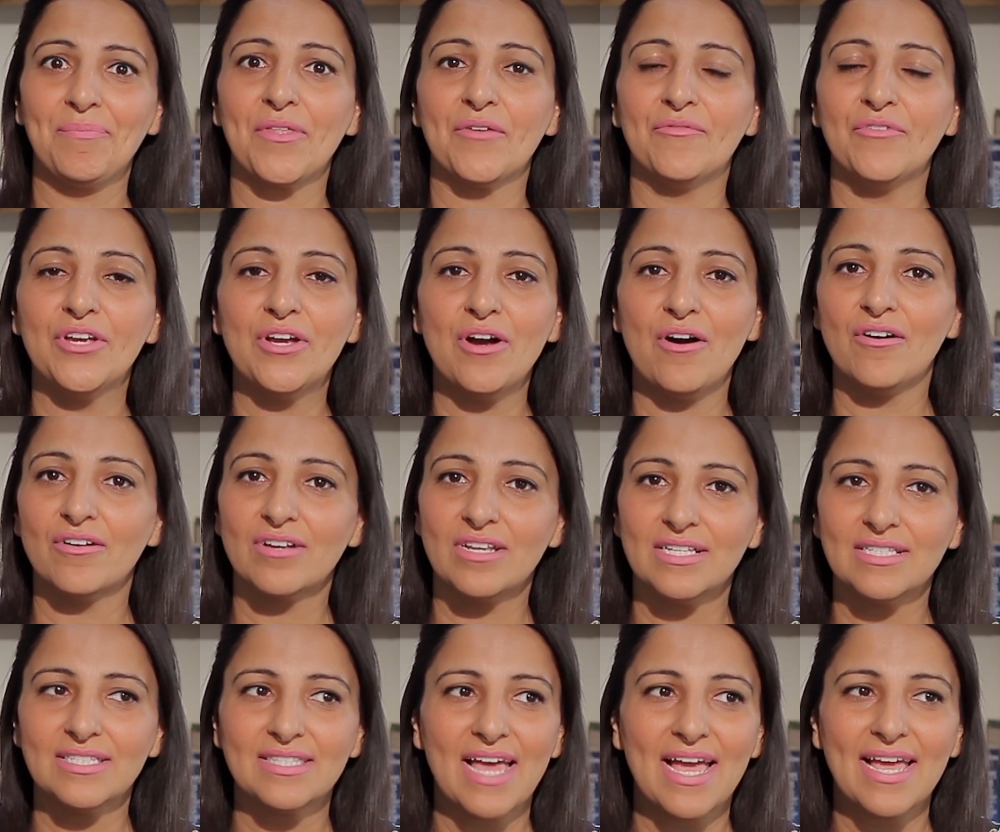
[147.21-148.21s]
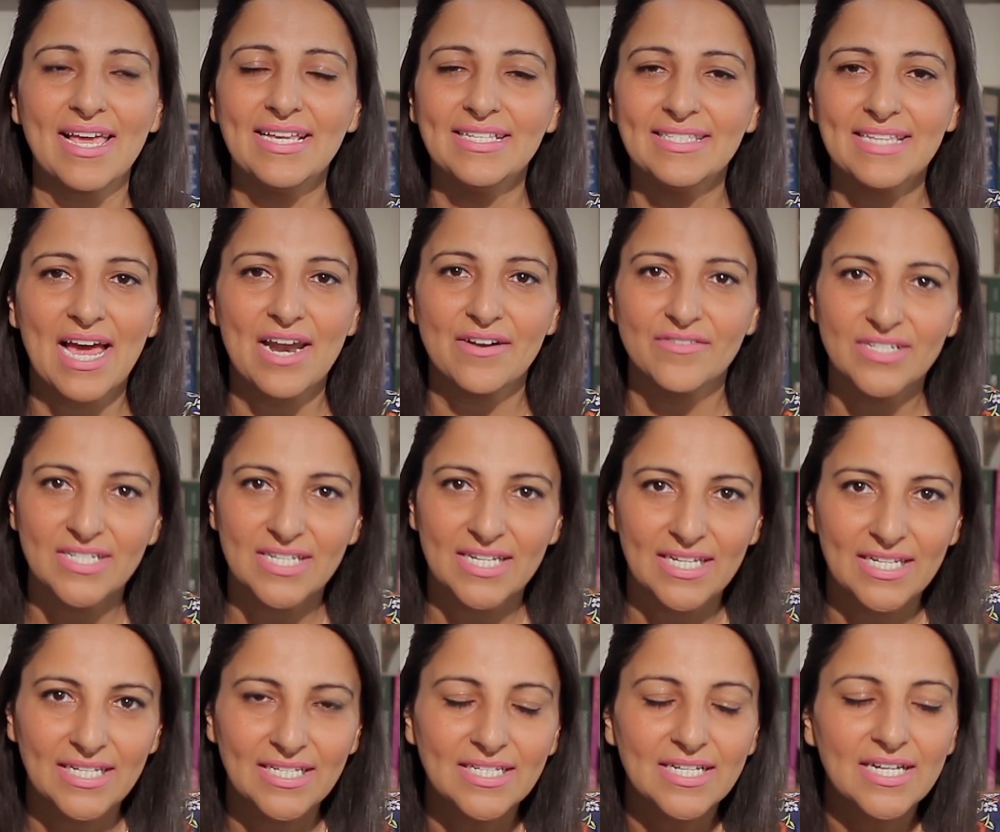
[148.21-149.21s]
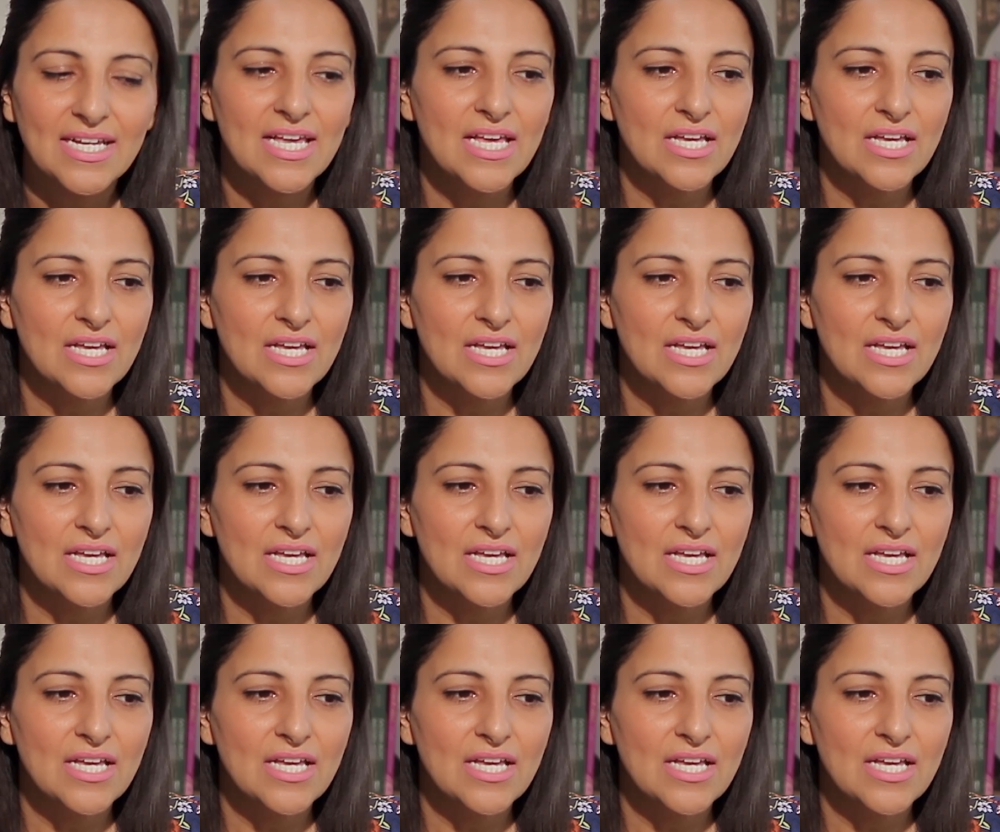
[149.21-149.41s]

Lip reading: Regardless, that is guaranteed.